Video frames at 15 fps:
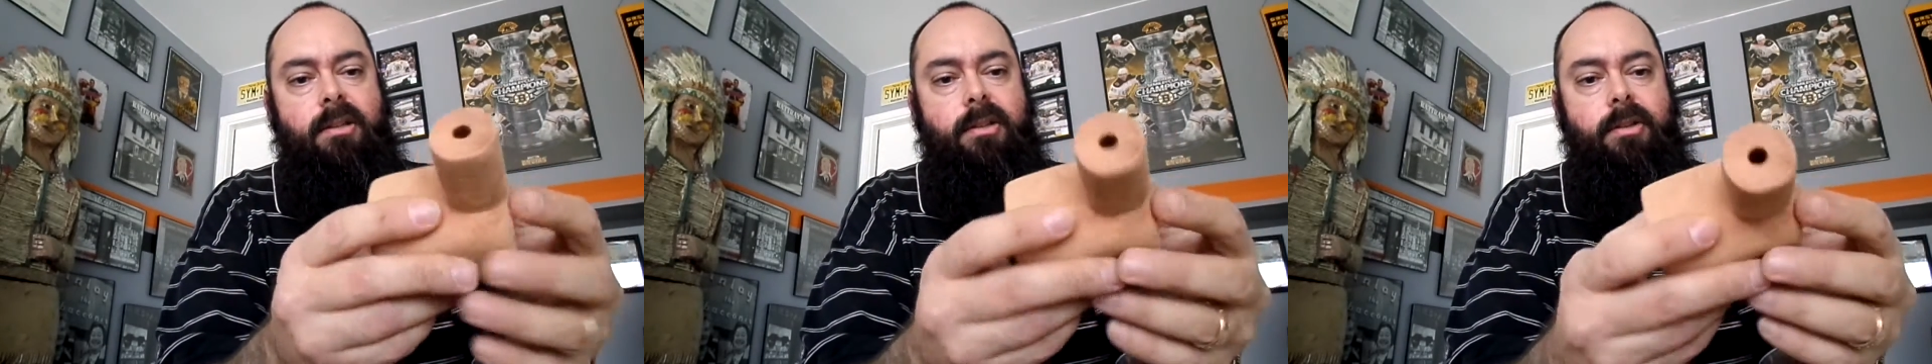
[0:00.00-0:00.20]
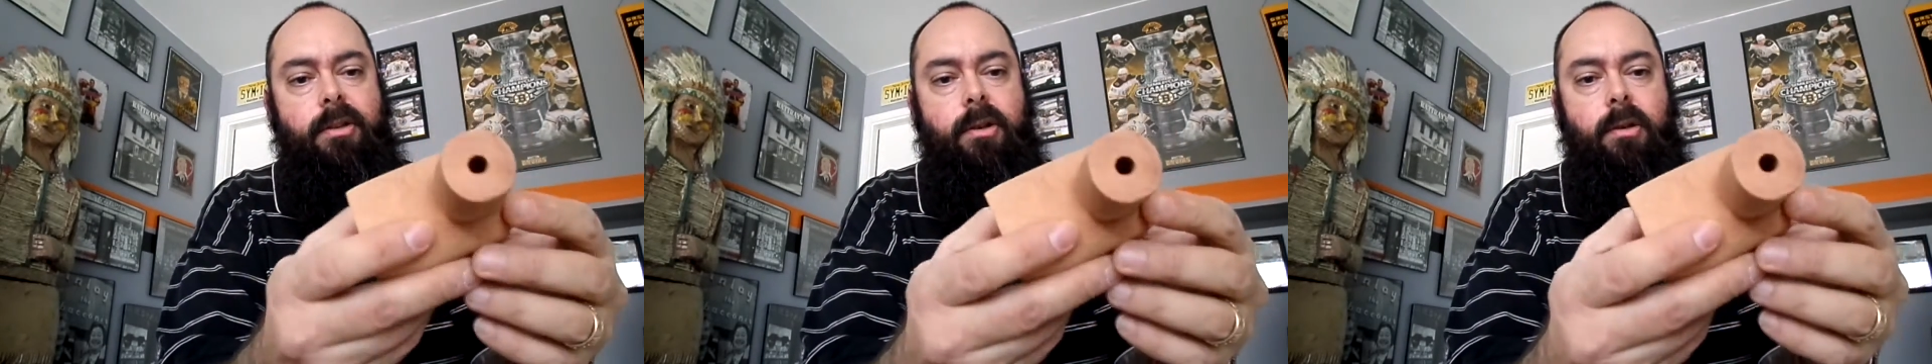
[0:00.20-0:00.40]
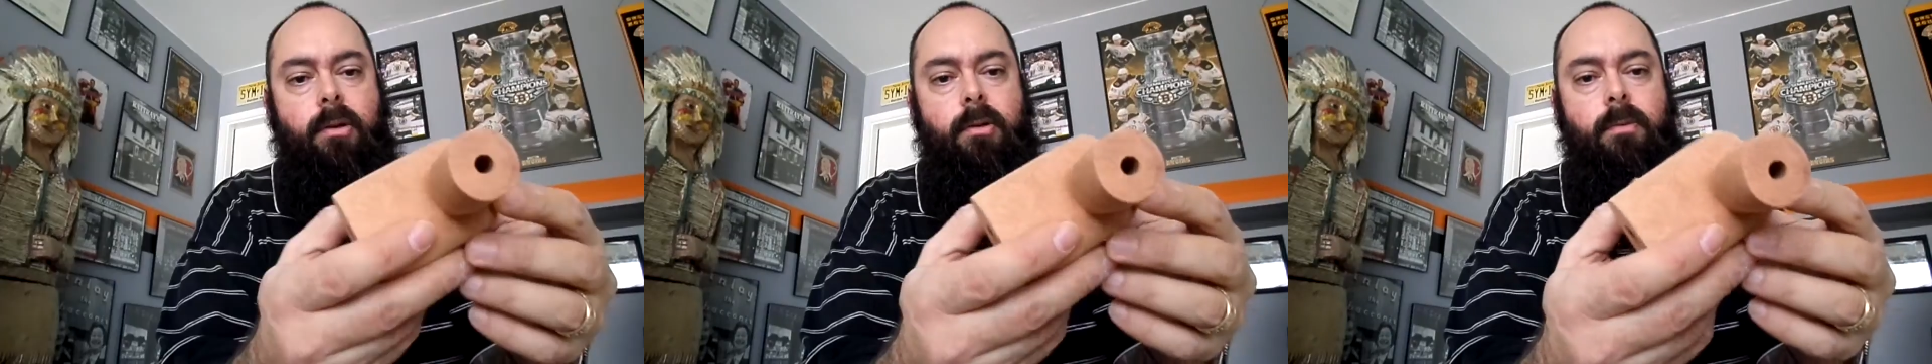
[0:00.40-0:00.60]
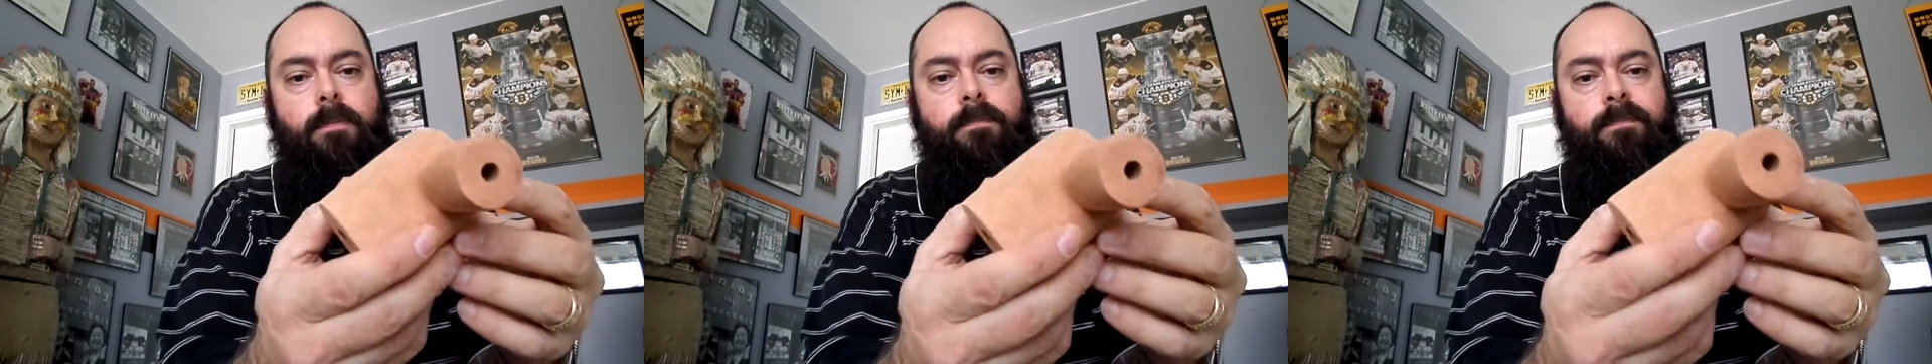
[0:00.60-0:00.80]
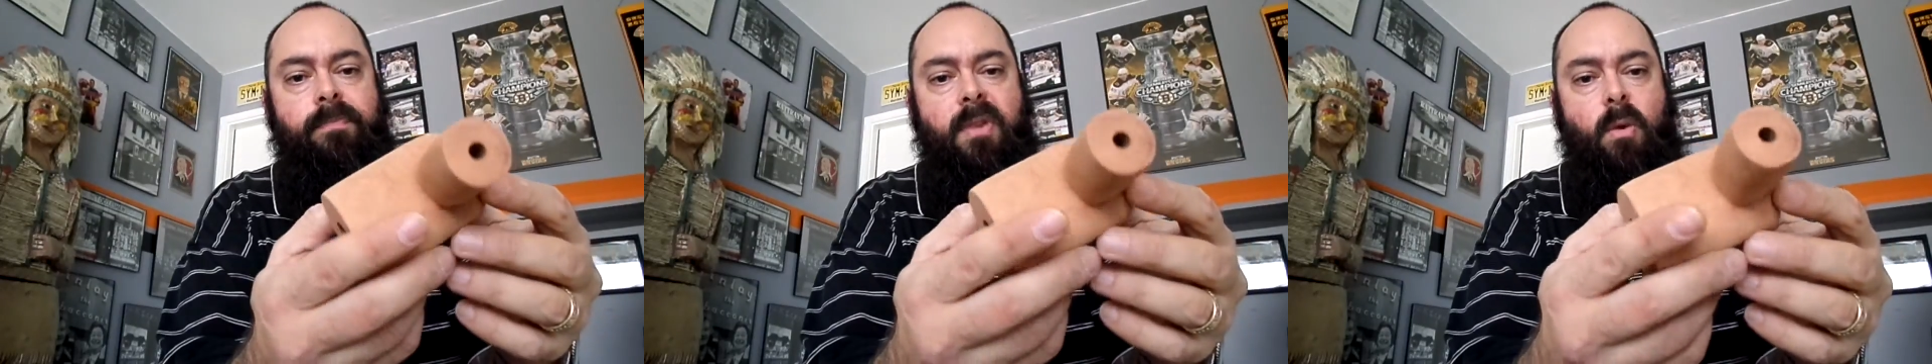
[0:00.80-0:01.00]
to do
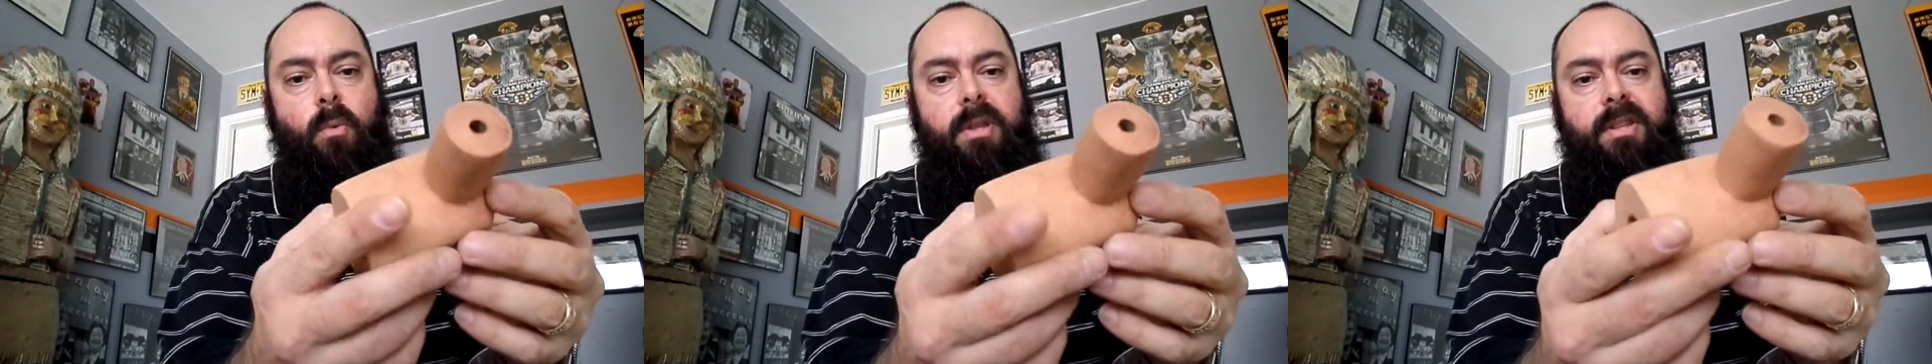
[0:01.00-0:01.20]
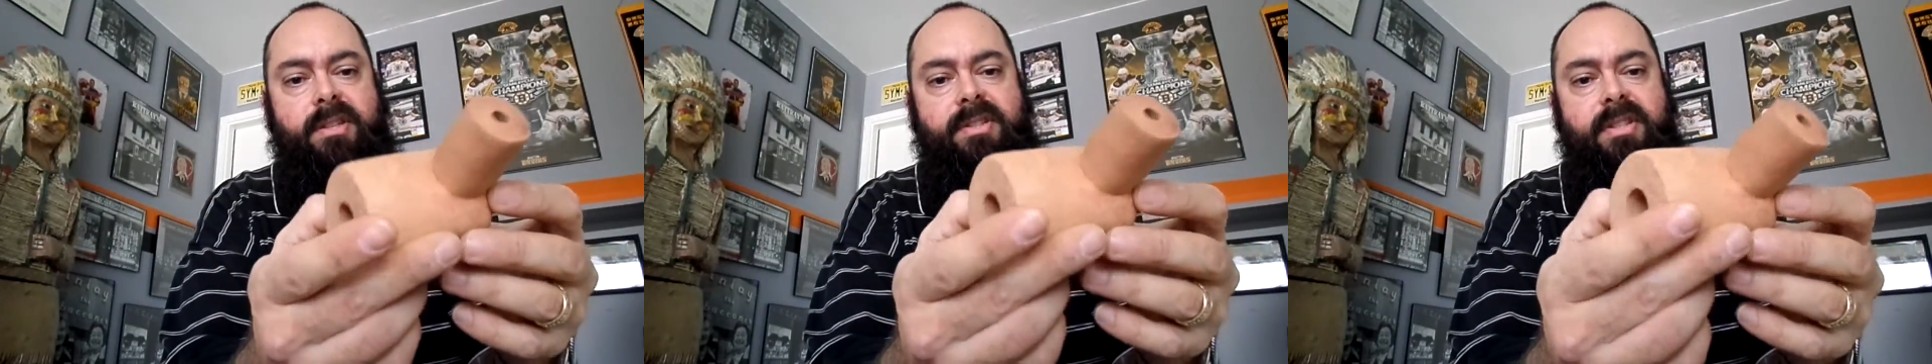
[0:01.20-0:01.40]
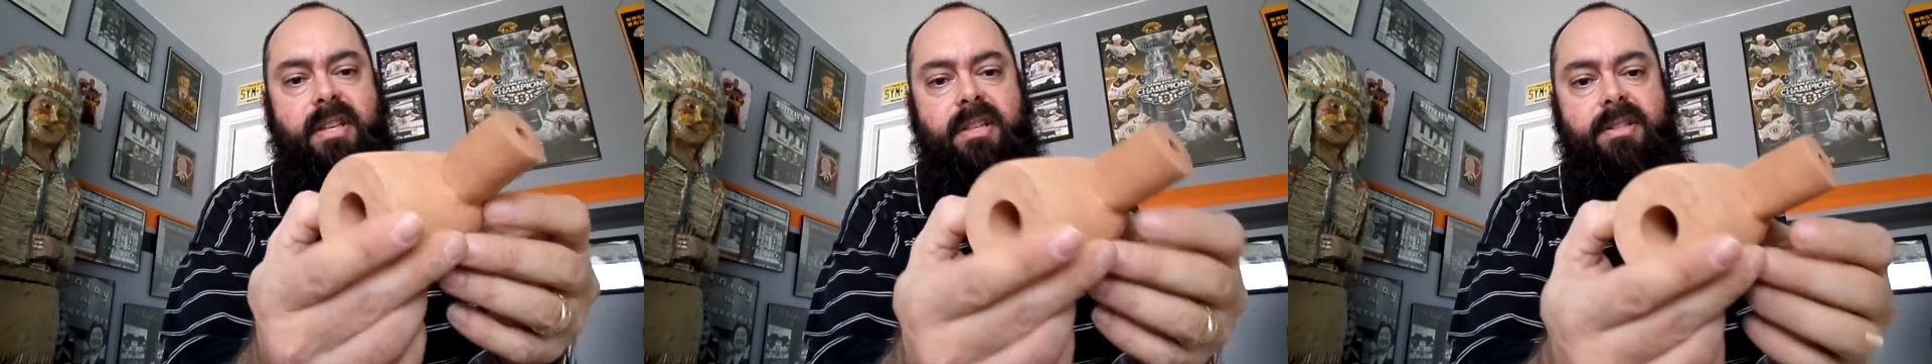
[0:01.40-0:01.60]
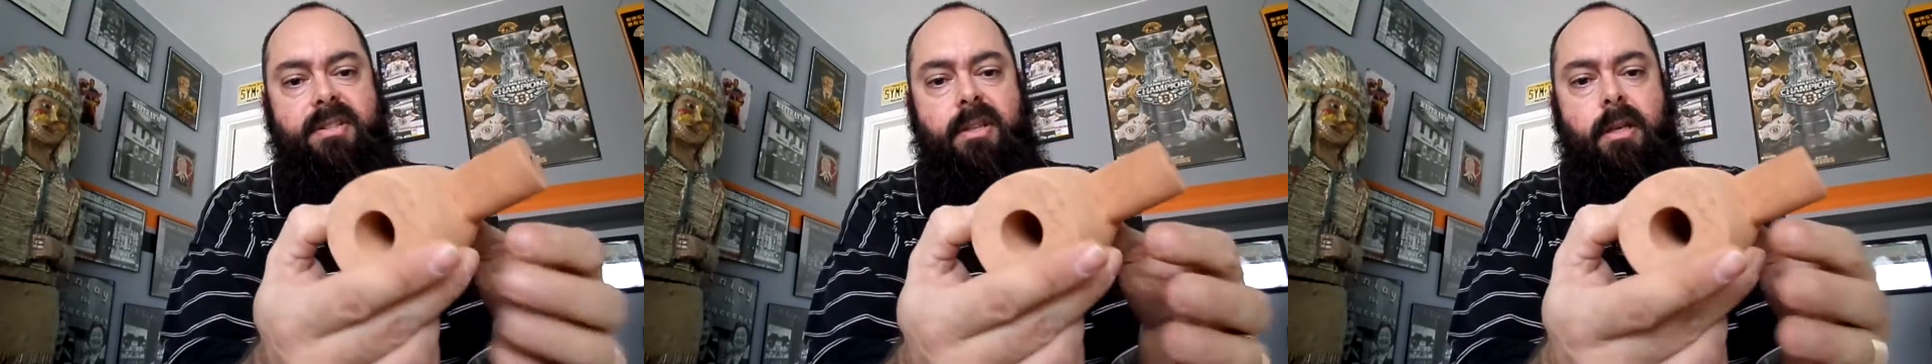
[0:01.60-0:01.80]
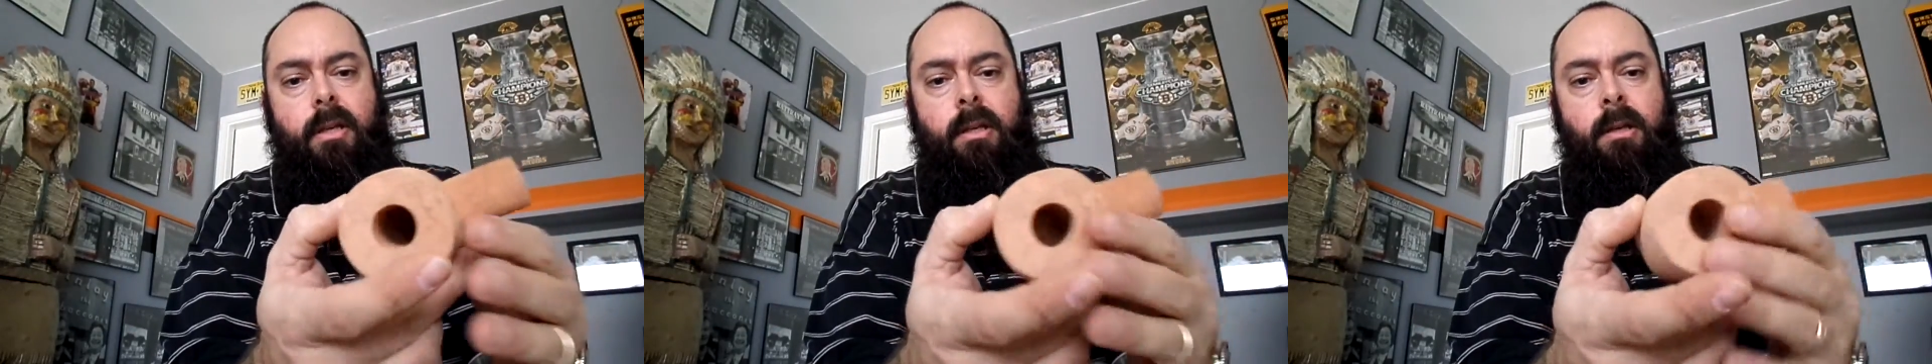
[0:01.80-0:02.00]
with the
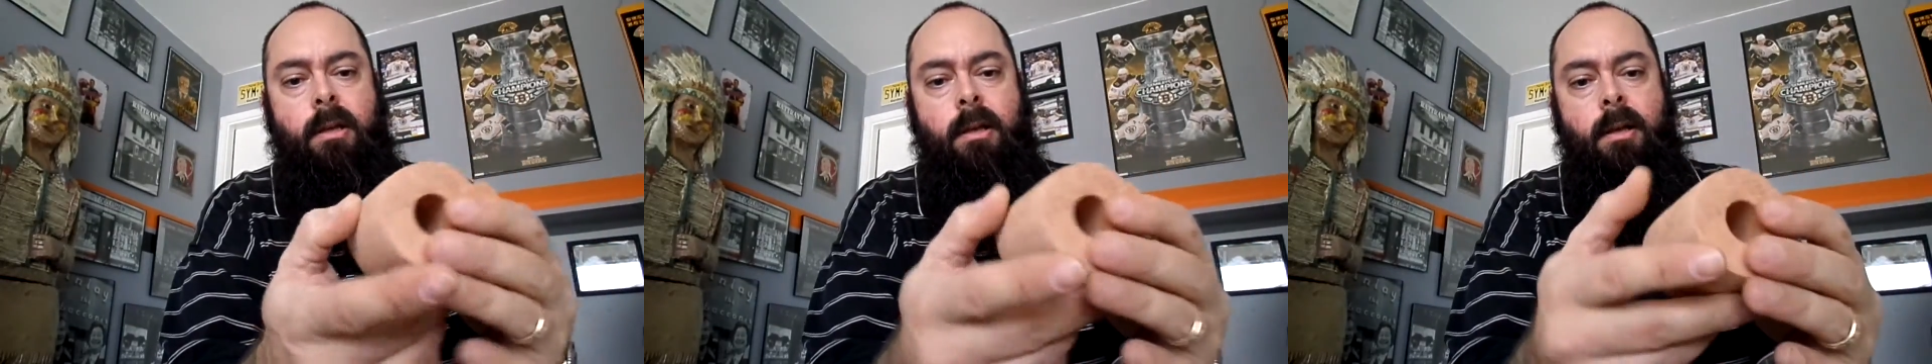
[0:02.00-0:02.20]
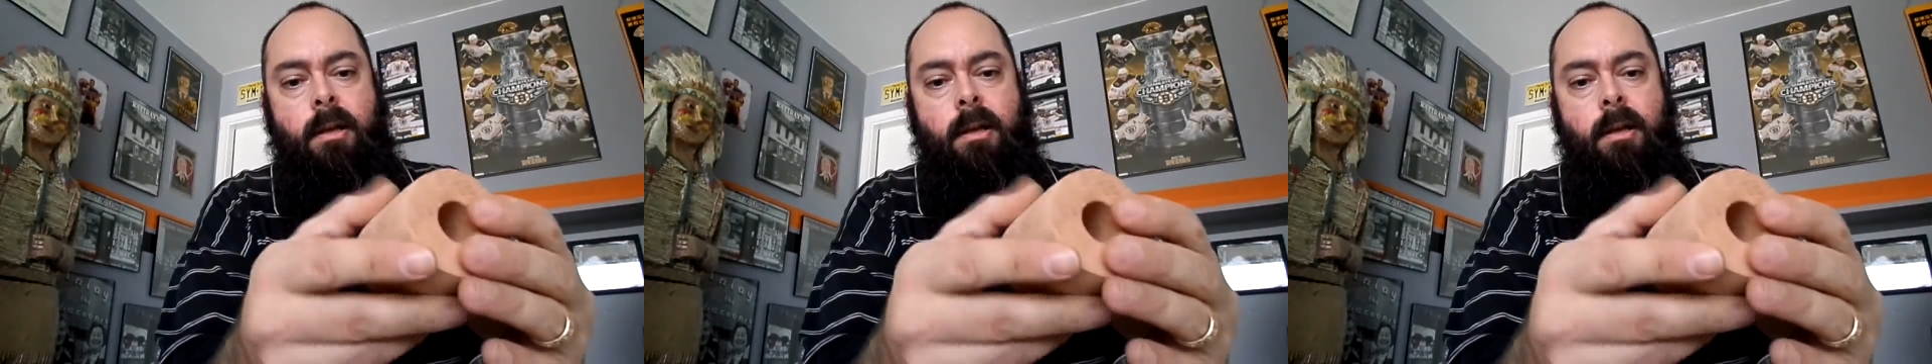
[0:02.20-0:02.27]
60